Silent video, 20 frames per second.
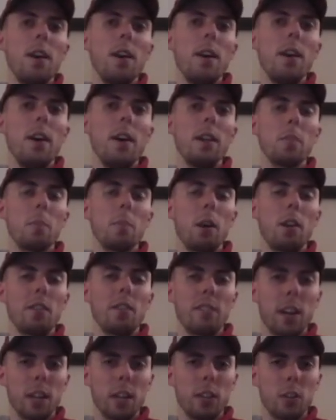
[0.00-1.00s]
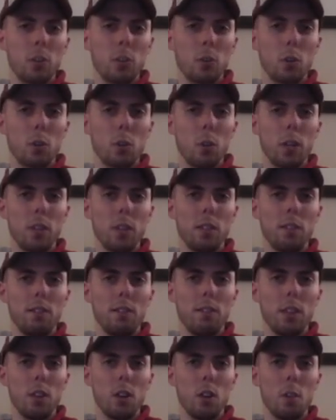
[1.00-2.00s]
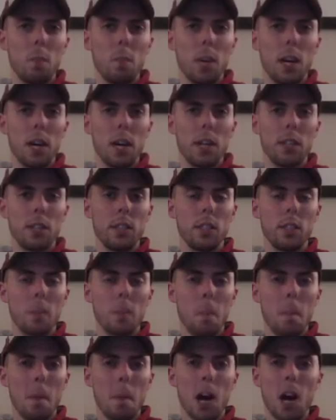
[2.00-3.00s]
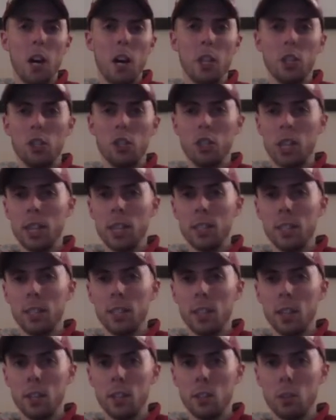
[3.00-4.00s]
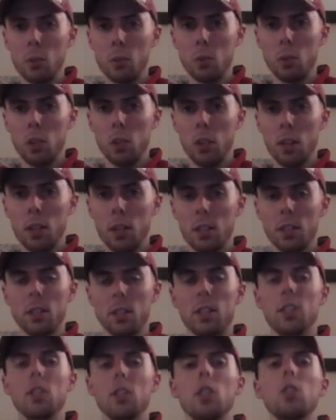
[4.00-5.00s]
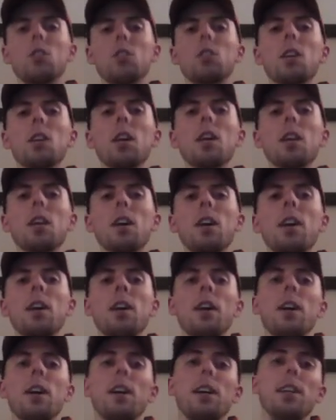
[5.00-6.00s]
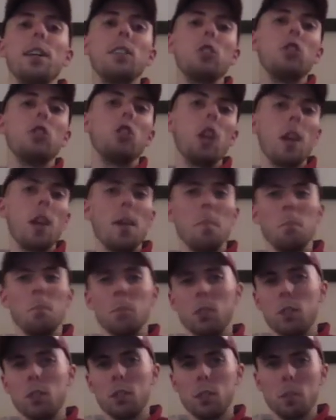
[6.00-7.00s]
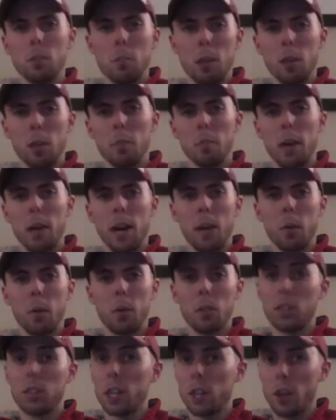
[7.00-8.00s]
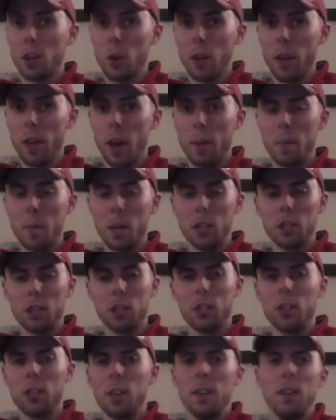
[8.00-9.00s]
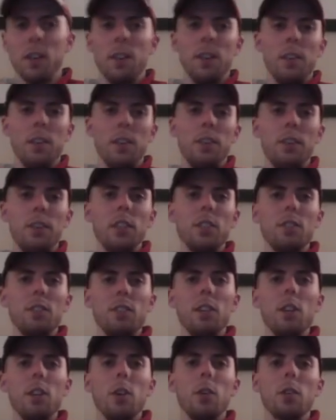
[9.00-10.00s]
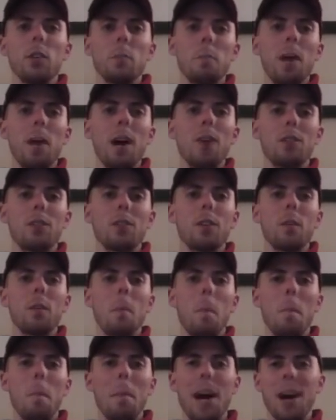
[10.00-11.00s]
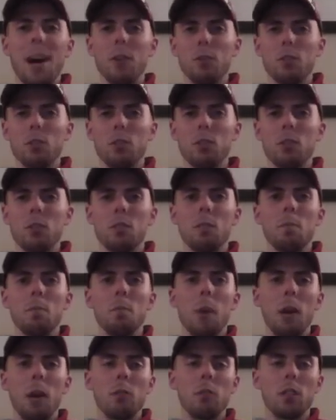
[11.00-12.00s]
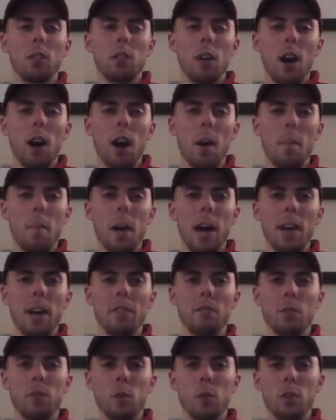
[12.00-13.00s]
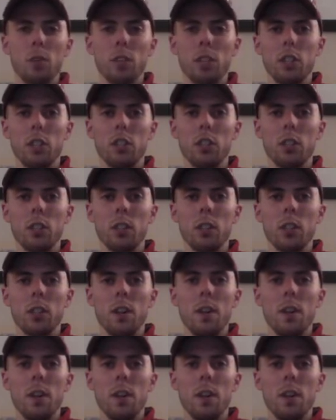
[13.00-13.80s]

as a matter of fact, is a requested video by Samaj1993, I think that's how you say it. It's James spelled backwards, I know that much. This video is about mounts, mounted combat in 4th edition.